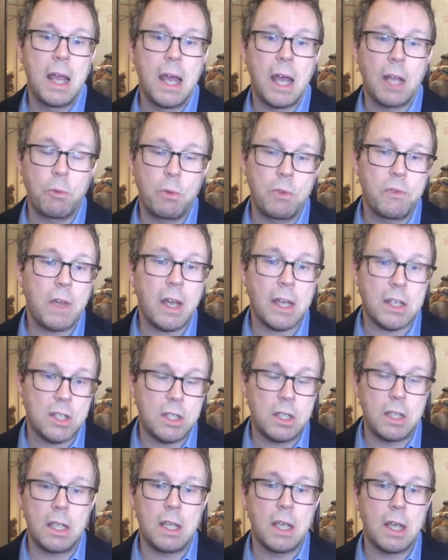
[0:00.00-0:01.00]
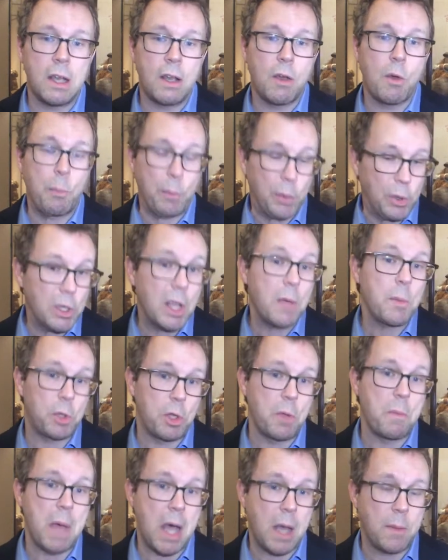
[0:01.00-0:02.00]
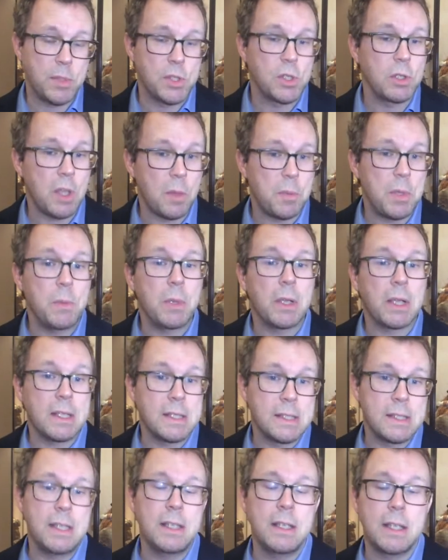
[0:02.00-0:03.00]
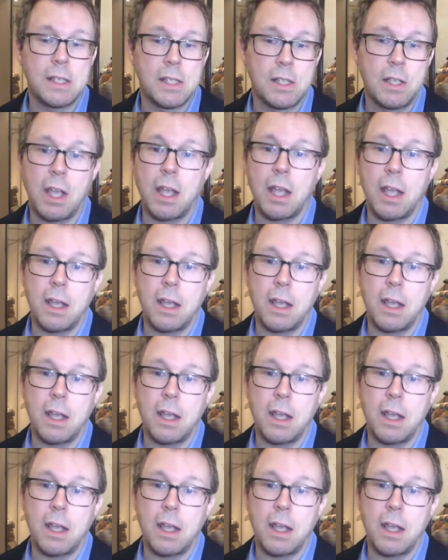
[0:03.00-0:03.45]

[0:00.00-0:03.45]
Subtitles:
and we've actually put them on a map so that people can see this